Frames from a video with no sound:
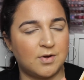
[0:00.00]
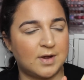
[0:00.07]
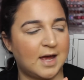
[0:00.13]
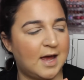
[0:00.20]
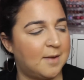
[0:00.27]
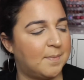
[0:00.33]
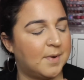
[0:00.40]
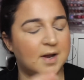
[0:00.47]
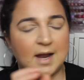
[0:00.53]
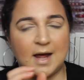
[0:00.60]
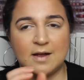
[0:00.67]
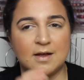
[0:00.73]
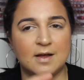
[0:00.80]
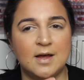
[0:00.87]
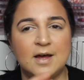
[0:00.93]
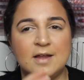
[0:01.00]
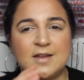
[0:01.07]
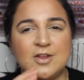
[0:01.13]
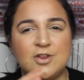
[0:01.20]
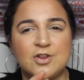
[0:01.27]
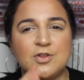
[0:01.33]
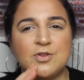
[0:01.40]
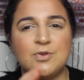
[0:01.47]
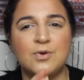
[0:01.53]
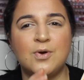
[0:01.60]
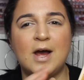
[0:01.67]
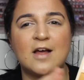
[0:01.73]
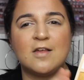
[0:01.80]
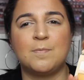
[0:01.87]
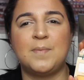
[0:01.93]
okay, but like, they're just
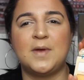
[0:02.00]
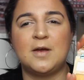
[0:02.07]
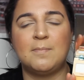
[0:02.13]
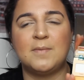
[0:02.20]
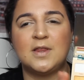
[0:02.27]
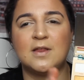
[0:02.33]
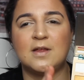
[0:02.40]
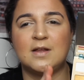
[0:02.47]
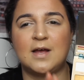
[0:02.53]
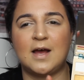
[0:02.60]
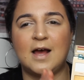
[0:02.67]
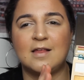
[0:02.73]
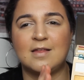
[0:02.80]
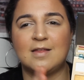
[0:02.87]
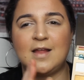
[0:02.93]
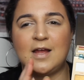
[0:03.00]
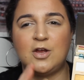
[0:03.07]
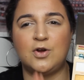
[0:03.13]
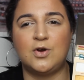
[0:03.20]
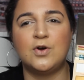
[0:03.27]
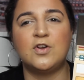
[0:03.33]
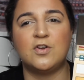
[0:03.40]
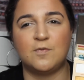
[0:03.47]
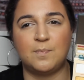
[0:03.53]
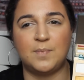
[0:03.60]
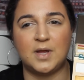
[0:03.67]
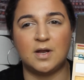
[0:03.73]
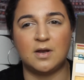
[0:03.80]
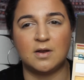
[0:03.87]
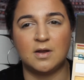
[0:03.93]
not as pigmented as they could have
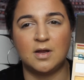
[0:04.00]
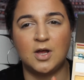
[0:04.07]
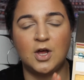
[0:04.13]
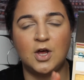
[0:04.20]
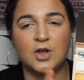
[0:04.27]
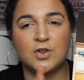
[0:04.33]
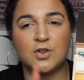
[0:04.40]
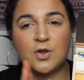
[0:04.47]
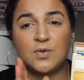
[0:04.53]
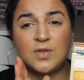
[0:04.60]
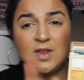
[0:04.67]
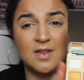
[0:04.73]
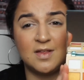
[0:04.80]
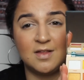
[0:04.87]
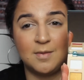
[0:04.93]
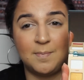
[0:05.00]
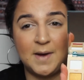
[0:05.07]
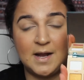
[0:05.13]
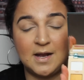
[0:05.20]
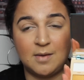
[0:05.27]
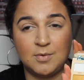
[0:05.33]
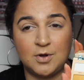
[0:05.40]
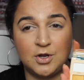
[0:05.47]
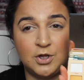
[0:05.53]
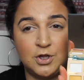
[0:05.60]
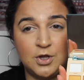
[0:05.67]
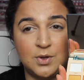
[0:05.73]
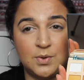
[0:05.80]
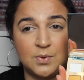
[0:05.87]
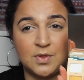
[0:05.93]
been. So this is the palette I'm going
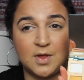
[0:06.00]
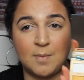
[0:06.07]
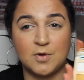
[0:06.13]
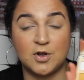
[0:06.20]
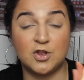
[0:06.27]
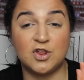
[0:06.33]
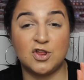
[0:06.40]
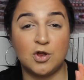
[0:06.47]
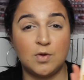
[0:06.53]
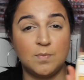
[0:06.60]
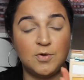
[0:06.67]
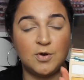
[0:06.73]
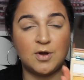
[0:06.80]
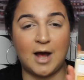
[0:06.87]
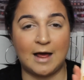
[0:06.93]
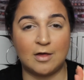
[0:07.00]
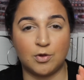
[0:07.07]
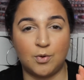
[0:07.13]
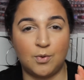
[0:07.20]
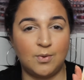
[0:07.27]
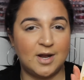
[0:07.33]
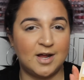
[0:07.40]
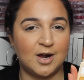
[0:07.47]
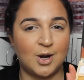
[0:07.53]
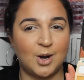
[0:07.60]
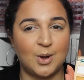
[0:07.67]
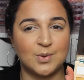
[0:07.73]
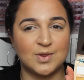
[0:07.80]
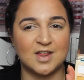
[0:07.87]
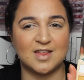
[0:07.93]
to use. I'm going to zoom you guys all in
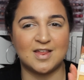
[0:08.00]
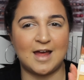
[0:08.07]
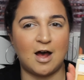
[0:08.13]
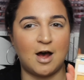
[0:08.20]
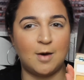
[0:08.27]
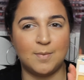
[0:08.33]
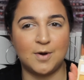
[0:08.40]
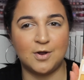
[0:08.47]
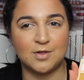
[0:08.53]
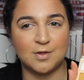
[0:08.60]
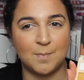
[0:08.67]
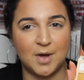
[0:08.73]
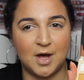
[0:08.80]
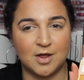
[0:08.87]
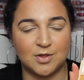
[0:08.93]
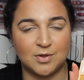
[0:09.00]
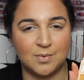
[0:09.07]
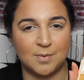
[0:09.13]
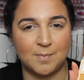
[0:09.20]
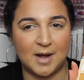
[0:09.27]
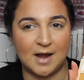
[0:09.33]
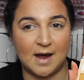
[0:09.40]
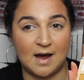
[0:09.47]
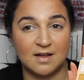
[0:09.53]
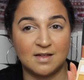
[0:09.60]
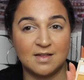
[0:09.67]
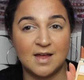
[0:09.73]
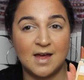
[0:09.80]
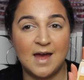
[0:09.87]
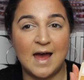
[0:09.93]
close. Let's get up close and personal on my
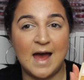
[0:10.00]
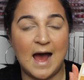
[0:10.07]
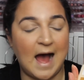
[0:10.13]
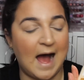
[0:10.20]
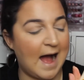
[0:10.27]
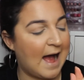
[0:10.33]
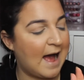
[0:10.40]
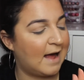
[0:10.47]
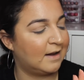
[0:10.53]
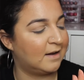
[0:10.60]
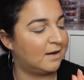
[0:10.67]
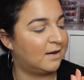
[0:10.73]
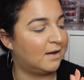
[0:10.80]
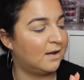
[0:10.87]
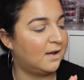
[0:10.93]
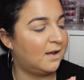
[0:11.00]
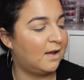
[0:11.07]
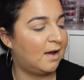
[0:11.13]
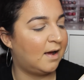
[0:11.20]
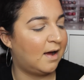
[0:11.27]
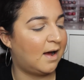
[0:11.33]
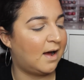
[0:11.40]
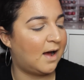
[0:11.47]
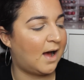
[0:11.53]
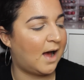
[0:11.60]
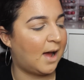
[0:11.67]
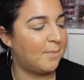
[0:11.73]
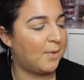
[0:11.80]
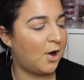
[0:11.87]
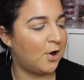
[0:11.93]
eyes. And
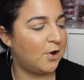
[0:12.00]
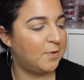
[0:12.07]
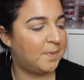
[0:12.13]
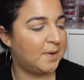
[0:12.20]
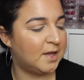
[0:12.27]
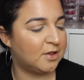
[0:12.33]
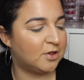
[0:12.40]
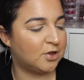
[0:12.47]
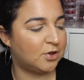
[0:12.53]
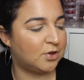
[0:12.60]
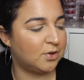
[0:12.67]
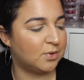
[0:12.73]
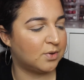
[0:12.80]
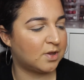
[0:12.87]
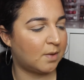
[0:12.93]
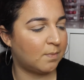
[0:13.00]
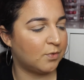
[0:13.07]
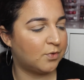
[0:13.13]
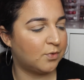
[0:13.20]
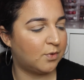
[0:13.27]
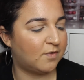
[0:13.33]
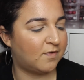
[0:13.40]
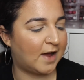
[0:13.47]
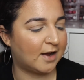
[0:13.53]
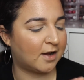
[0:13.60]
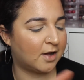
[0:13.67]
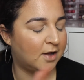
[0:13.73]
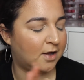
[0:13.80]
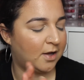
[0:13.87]
I'm hoping to do some sort of like